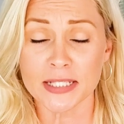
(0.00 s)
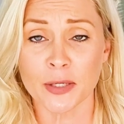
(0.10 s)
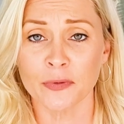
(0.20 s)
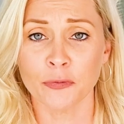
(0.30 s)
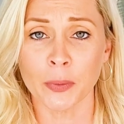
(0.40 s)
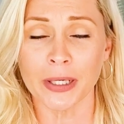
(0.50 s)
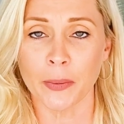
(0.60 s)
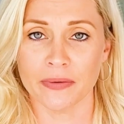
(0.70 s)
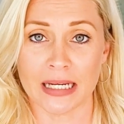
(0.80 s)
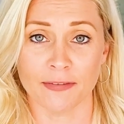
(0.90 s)
So before we go
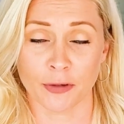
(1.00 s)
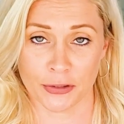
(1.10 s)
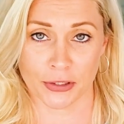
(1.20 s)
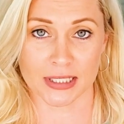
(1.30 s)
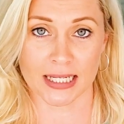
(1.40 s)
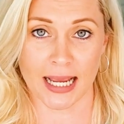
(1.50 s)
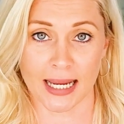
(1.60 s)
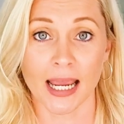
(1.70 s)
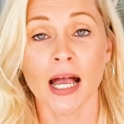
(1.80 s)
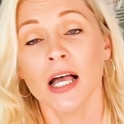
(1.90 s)
any further
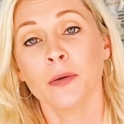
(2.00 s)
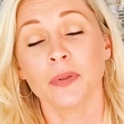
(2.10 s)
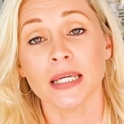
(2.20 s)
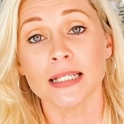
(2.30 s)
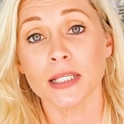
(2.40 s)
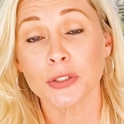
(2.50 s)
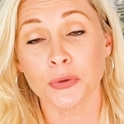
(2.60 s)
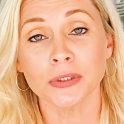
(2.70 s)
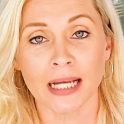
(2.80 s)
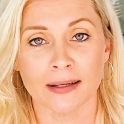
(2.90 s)
today, please
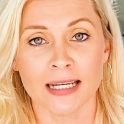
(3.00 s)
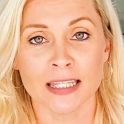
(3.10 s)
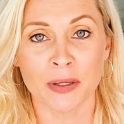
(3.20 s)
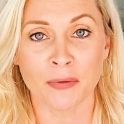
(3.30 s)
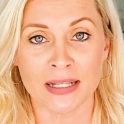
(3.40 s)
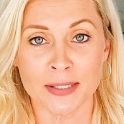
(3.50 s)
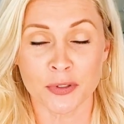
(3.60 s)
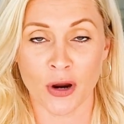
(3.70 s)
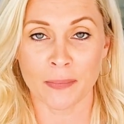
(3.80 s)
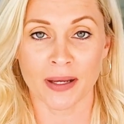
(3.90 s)
scroll down, hit the big red
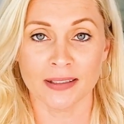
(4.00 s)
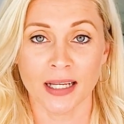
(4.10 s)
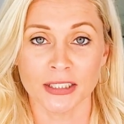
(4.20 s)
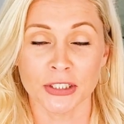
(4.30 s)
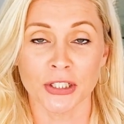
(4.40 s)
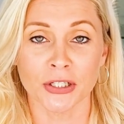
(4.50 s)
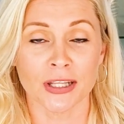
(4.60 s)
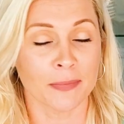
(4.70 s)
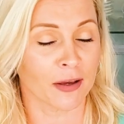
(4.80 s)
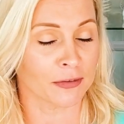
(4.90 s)
subscribe button, turn
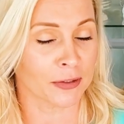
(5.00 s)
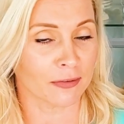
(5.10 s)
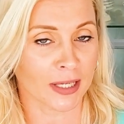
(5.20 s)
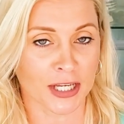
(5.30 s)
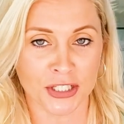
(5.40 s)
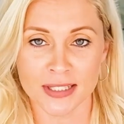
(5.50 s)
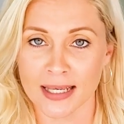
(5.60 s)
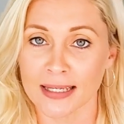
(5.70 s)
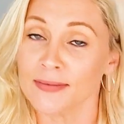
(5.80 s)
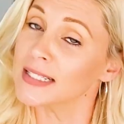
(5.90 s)
on the bell for notifications,
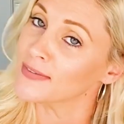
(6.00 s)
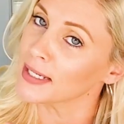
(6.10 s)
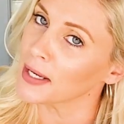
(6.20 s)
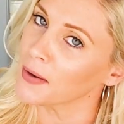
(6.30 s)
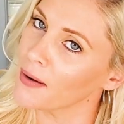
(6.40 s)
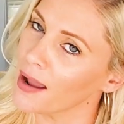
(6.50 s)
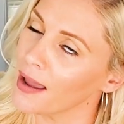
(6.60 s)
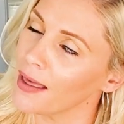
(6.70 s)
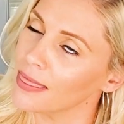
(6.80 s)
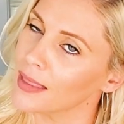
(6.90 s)
and give this video
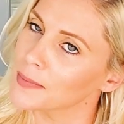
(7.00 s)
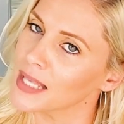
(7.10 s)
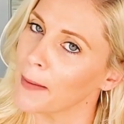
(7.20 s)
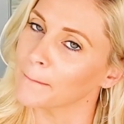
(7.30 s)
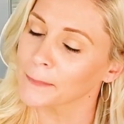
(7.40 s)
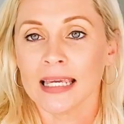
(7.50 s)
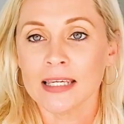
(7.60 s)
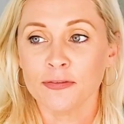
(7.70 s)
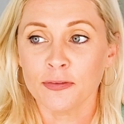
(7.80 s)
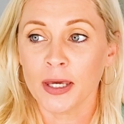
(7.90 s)
a thumbs up.
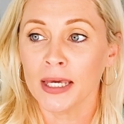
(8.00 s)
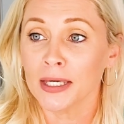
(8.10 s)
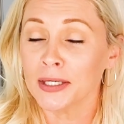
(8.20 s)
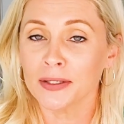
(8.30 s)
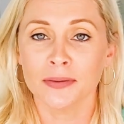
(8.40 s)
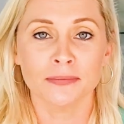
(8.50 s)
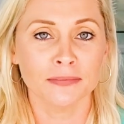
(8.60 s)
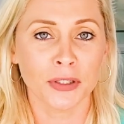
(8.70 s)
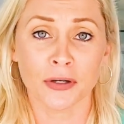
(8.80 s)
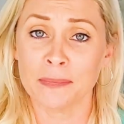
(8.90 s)
If
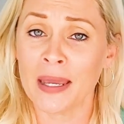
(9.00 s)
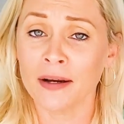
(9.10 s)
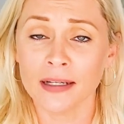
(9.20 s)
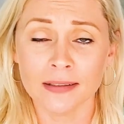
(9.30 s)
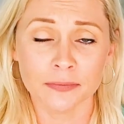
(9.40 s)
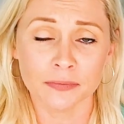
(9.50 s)
you're a parent,